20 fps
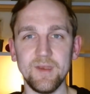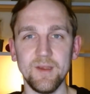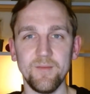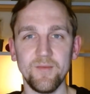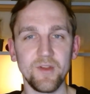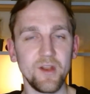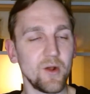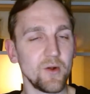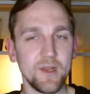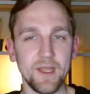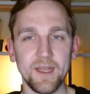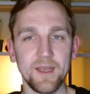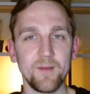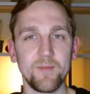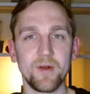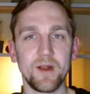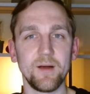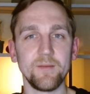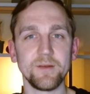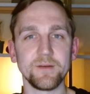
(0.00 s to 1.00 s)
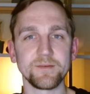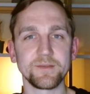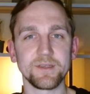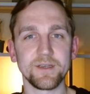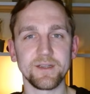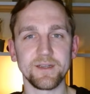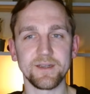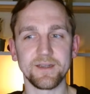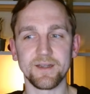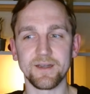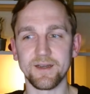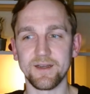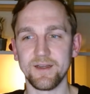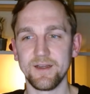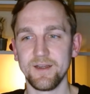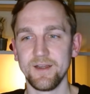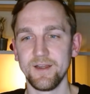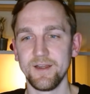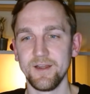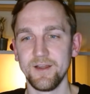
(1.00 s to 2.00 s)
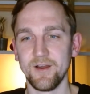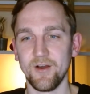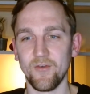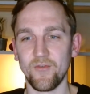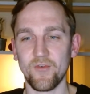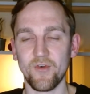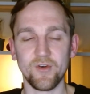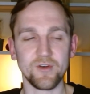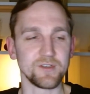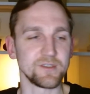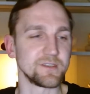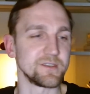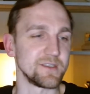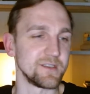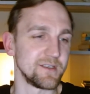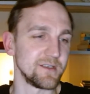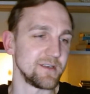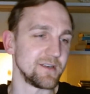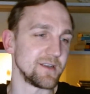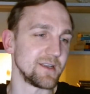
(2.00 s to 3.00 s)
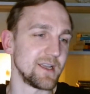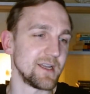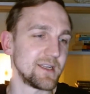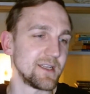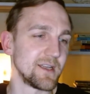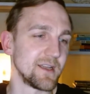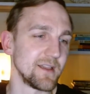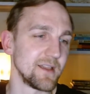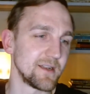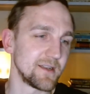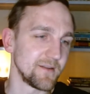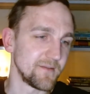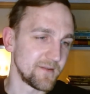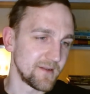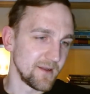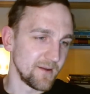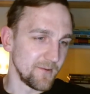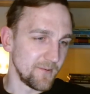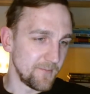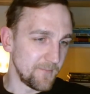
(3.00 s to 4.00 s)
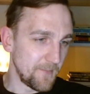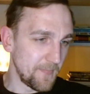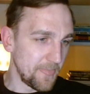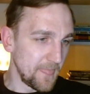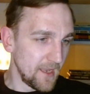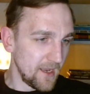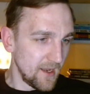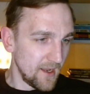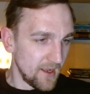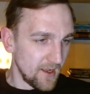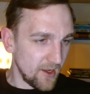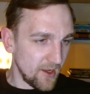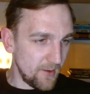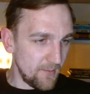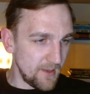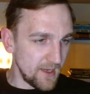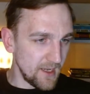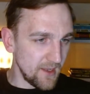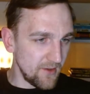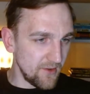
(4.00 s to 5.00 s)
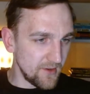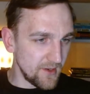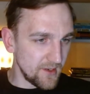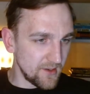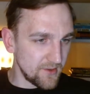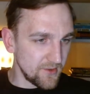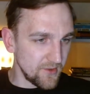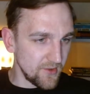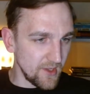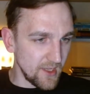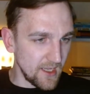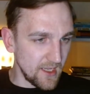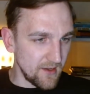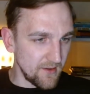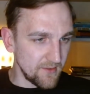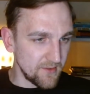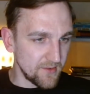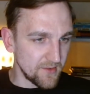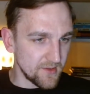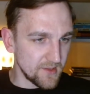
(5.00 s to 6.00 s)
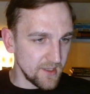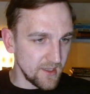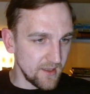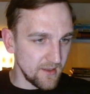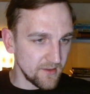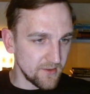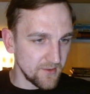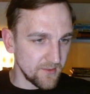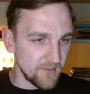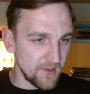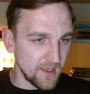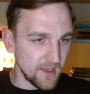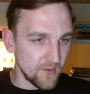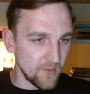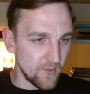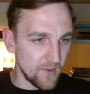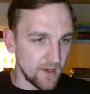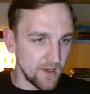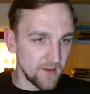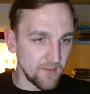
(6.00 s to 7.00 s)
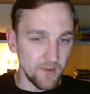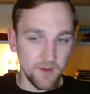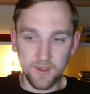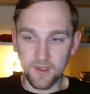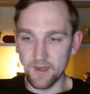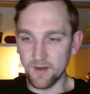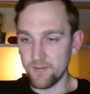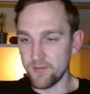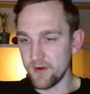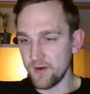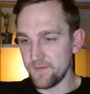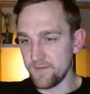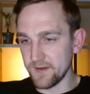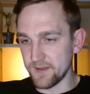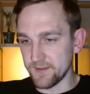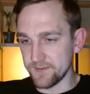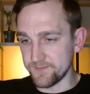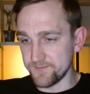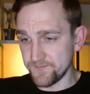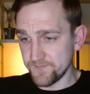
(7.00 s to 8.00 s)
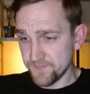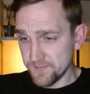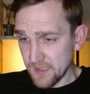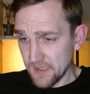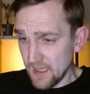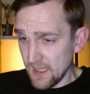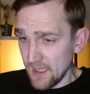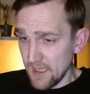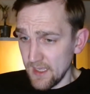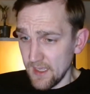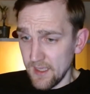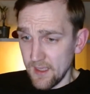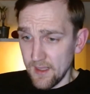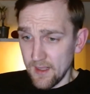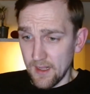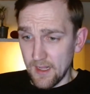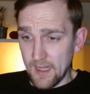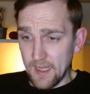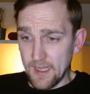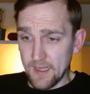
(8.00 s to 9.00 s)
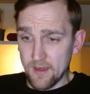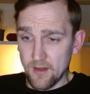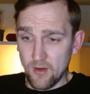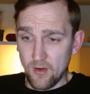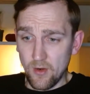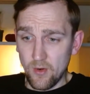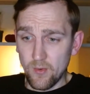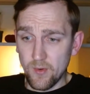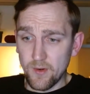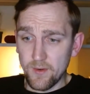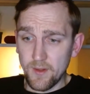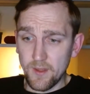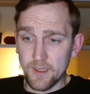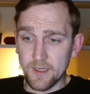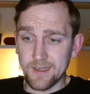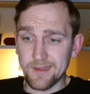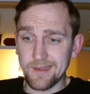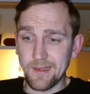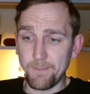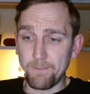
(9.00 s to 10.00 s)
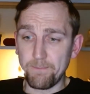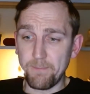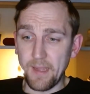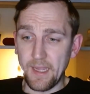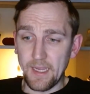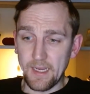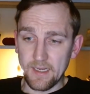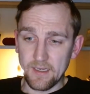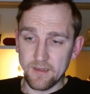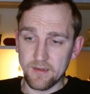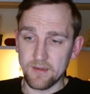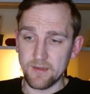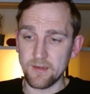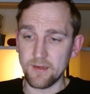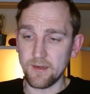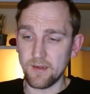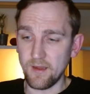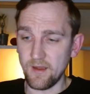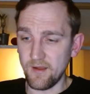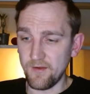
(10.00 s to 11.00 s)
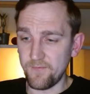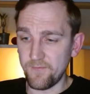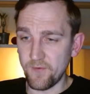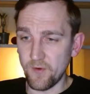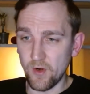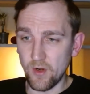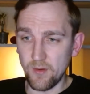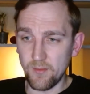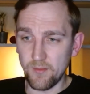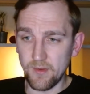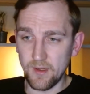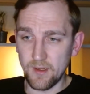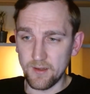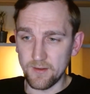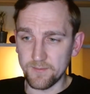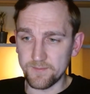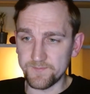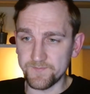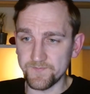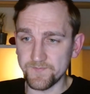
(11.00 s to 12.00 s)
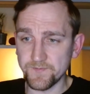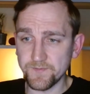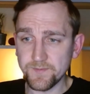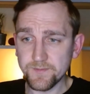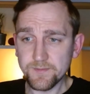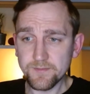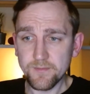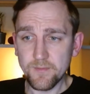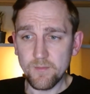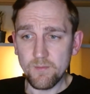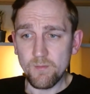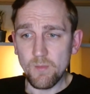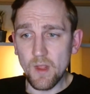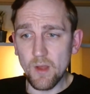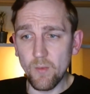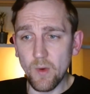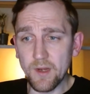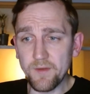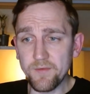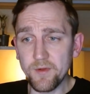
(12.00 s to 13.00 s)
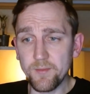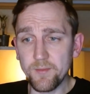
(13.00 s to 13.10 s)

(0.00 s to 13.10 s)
without any problems. And of course, getting a lot of time. How many units do you have to sell to make 1 million in profits? Like overall, it depends from what